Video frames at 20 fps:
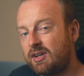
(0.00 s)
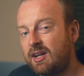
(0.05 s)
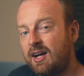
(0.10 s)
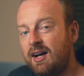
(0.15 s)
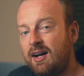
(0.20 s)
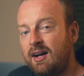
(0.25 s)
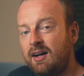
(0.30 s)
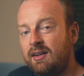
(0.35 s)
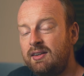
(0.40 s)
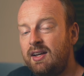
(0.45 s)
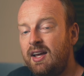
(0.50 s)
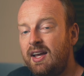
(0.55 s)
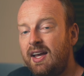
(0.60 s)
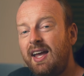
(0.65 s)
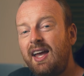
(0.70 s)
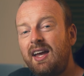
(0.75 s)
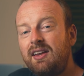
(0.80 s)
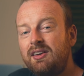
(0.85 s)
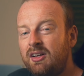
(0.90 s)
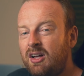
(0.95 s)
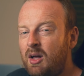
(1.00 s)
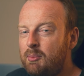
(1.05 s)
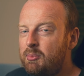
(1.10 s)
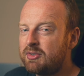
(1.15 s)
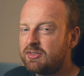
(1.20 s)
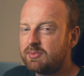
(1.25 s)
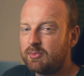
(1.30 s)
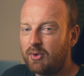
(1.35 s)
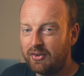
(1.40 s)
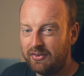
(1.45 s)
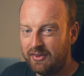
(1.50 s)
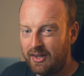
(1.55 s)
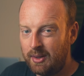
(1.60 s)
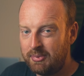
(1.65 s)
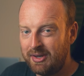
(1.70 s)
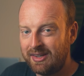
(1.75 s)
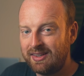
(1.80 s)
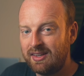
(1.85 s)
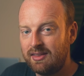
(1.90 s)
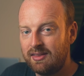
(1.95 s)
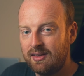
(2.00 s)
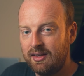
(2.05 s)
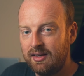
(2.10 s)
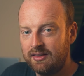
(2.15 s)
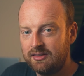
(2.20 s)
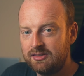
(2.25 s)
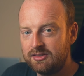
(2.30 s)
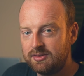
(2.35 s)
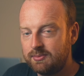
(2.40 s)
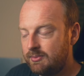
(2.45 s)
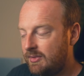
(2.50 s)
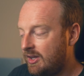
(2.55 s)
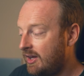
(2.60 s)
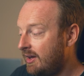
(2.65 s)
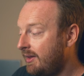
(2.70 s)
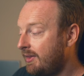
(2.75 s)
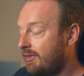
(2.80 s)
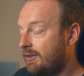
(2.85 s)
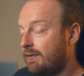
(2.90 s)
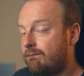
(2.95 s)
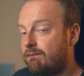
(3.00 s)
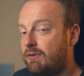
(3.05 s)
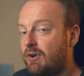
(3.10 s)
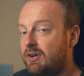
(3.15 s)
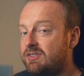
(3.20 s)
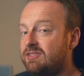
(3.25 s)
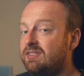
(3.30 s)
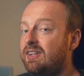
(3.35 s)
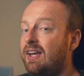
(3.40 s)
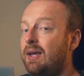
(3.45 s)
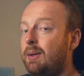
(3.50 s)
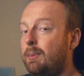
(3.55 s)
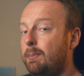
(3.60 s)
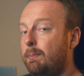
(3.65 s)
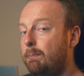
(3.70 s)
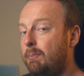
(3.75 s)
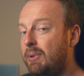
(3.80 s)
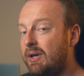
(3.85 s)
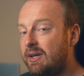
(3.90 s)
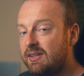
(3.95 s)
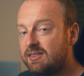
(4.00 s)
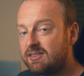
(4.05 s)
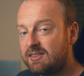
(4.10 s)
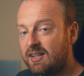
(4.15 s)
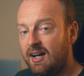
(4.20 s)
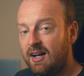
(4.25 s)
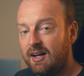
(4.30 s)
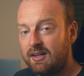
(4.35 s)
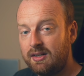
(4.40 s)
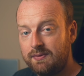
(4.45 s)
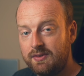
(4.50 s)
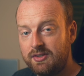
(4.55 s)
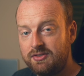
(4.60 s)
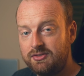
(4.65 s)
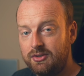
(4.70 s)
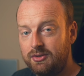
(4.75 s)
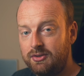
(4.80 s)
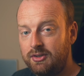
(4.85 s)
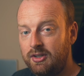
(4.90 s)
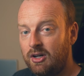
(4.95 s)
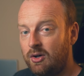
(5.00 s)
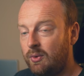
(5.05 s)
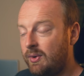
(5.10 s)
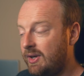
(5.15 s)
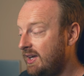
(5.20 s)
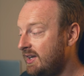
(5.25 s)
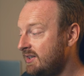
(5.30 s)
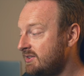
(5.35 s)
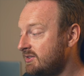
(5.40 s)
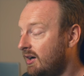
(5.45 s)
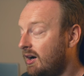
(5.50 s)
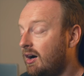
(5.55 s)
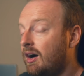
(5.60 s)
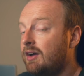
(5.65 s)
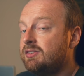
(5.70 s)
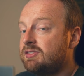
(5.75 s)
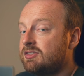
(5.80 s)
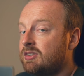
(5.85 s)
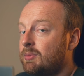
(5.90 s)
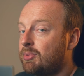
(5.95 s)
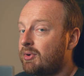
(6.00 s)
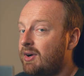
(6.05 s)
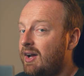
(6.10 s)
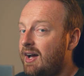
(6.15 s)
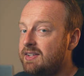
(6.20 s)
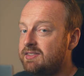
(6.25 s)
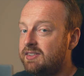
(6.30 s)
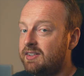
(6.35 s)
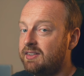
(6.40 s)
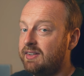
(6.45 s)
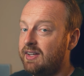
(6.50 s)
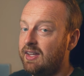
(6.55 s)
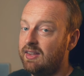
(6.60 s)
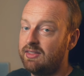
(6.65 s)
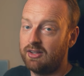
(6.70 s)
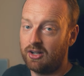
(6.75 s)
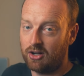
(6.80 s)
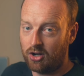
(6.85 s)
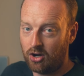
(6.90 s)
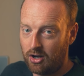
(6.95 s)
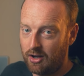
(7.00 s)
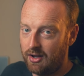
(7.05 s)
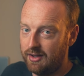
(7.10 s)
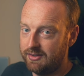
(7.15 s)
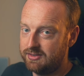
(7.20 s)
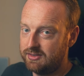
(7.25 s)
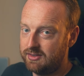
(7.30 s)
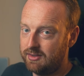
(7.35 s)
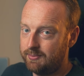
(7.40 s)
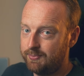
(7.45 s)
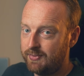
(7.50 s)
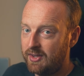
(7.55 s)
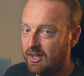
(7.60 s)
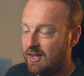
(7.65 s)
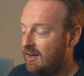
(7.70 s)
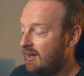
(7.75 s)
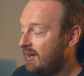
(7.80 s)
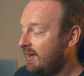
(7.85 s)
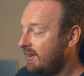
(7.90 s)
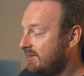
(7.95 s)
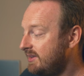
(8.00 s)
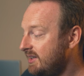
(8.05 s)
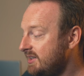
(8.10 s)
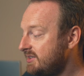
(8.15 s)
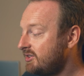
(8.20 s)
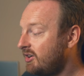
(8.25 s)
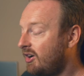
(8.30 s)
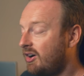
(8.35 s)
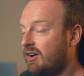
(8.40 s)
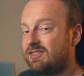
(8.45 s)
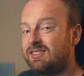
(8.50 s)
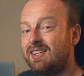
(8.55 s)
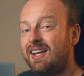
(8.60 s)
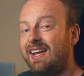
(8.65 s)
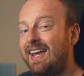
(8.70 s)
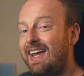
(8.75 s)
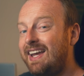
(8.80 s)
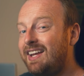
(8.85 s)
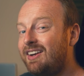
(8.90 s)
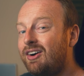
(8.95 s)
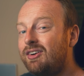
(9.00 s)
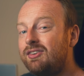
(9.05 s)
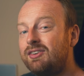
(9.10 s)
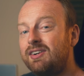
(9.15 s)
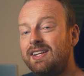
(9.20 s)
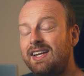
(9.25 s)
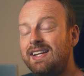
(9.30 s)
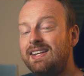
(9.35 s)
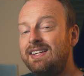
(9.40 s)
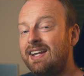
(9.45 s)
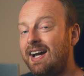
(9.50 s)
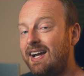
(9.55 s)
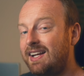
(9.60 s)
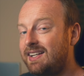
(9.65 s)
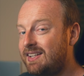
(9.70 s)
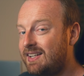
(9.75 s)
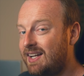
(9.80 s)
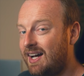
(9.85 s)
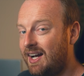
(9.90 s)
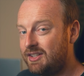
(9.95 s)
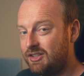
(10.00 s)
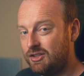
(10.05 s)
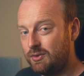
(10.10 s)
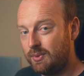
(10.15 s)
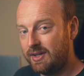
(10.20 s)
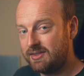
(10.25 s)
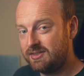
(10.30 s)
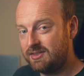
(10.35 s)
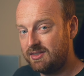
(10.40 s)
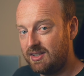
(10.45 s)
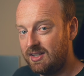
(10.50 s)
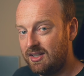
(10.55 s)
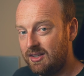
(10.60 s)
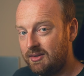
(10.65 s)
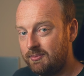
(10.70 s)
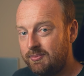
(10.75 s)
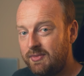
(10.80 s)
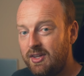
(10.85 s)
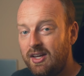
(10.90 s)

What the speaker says: con and a couple small nitpicky things. The first and biggest con of the Studio is, unsurprisingly, the cost. This costs $899 USD.